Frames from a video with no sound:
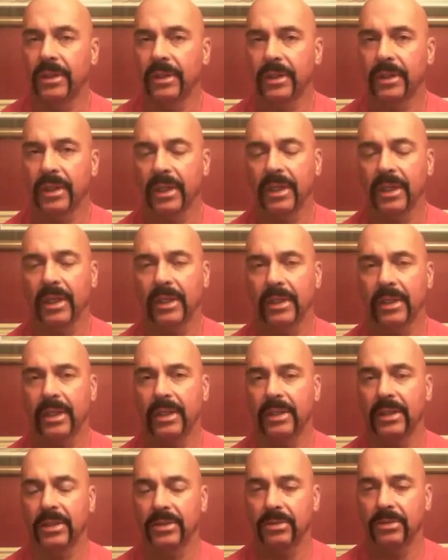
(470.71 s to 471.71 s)
thinking that
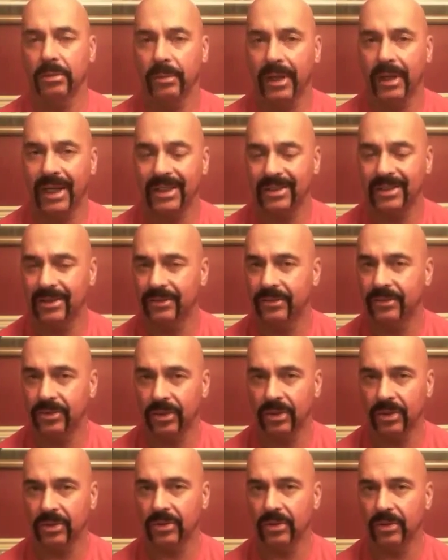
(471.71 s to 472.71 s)
this massive
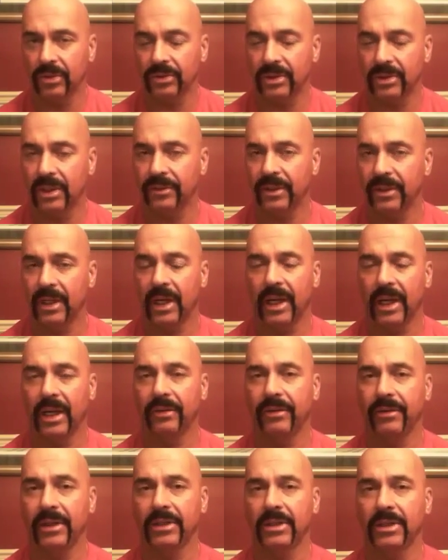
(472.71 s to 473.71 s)
Churchill of
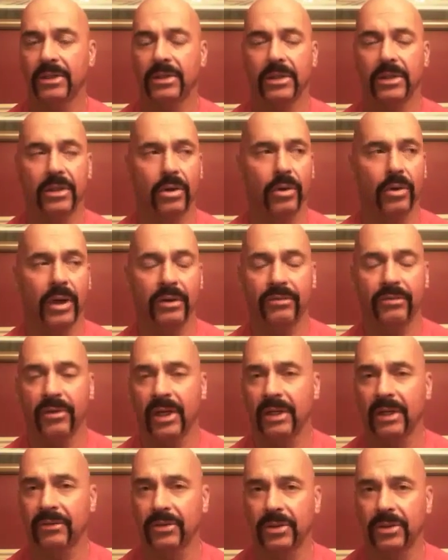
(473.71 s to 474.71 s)
7.5 inches and the great
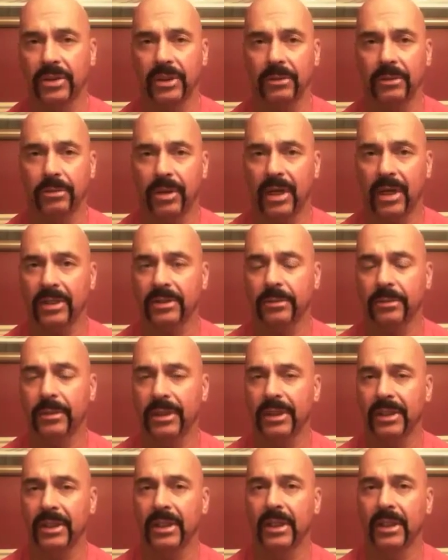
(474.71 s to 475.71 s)
flavors couldn't
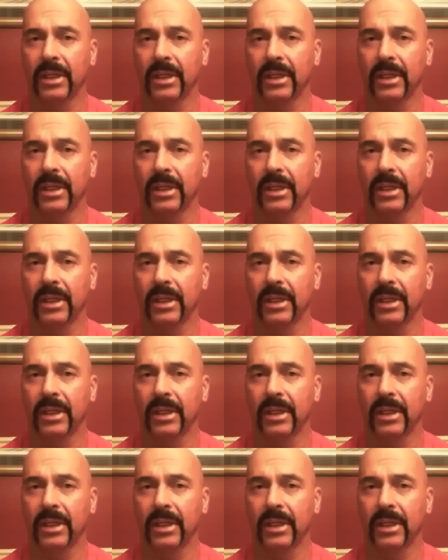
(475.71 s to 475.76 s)
possibly